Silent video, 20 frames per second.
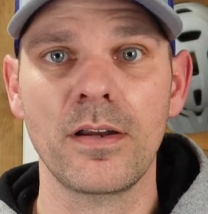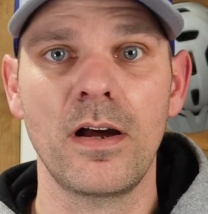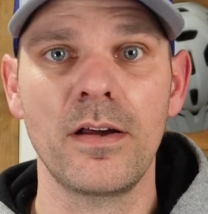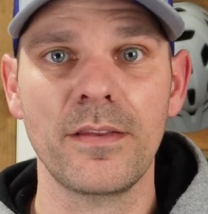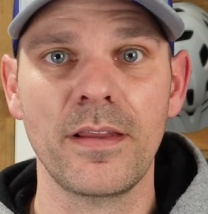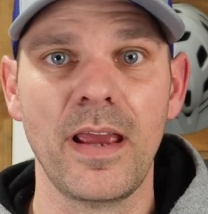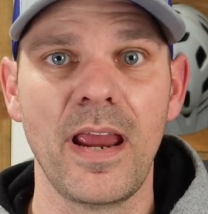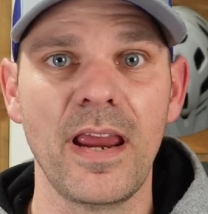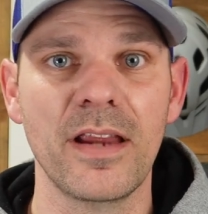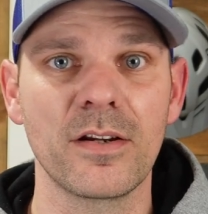on
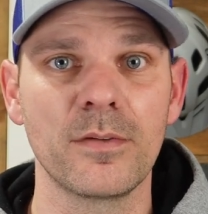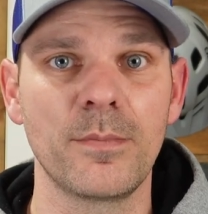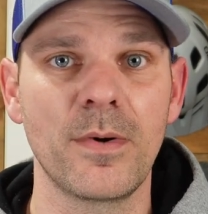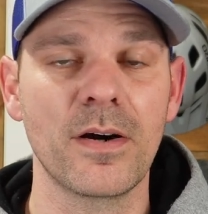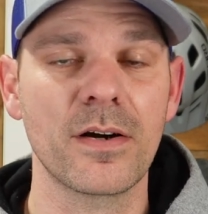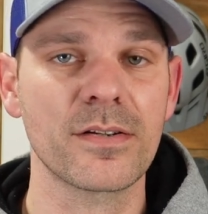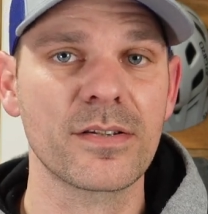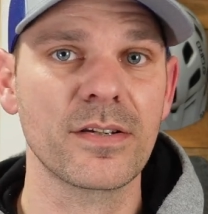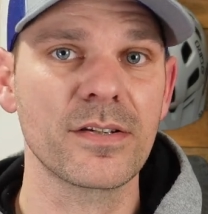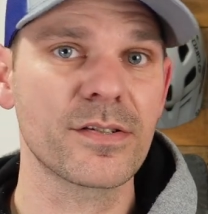the
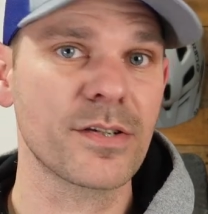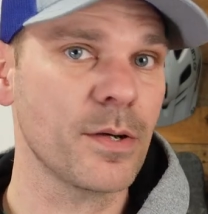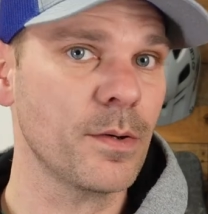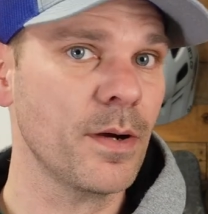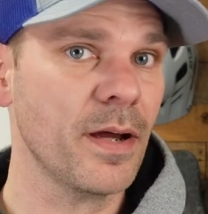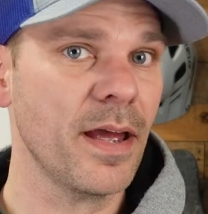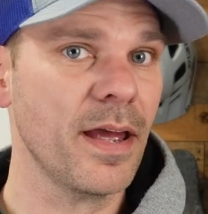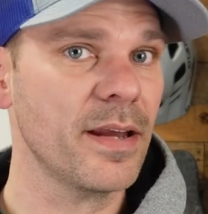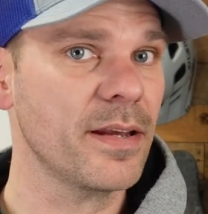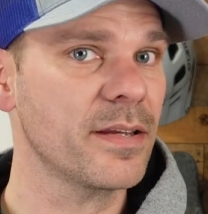handlebars, let's go
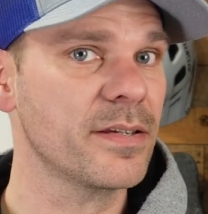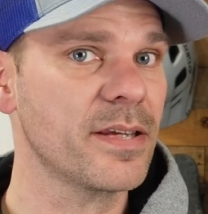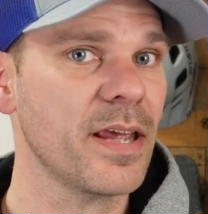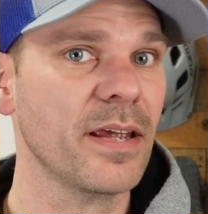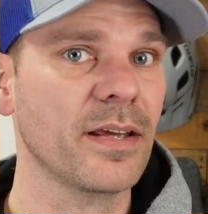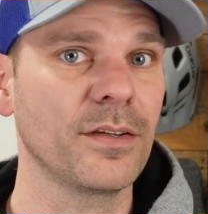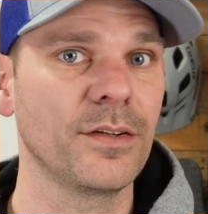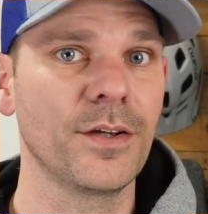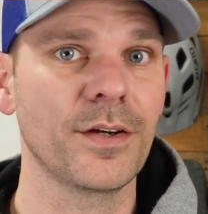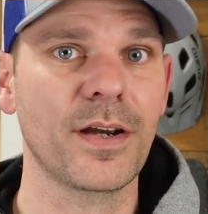ahead and
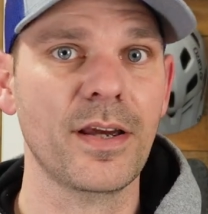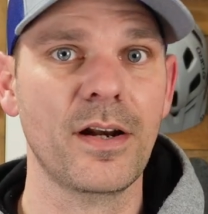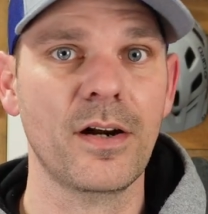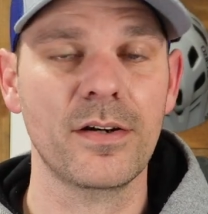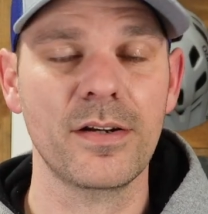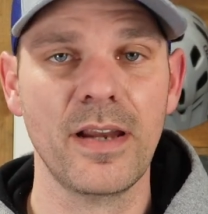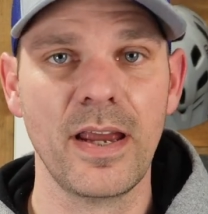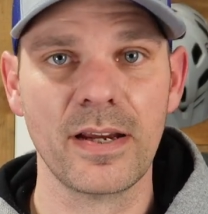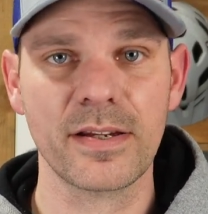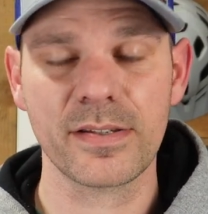take a look at our
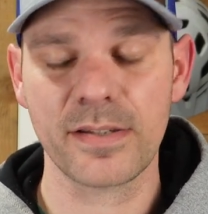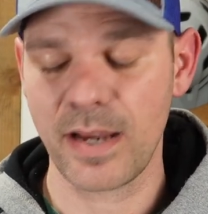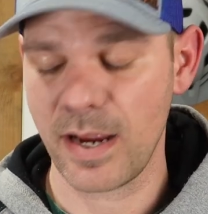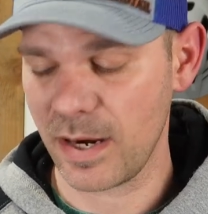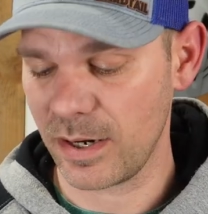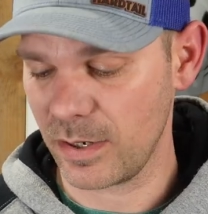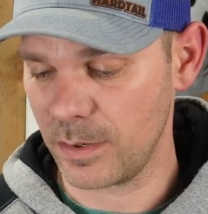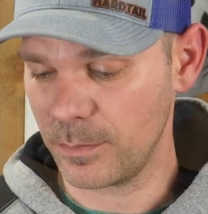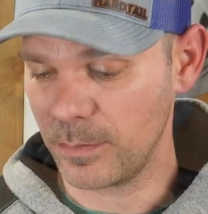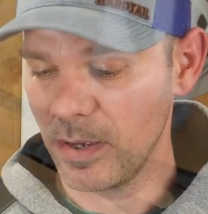next
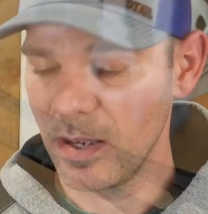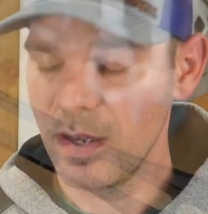item.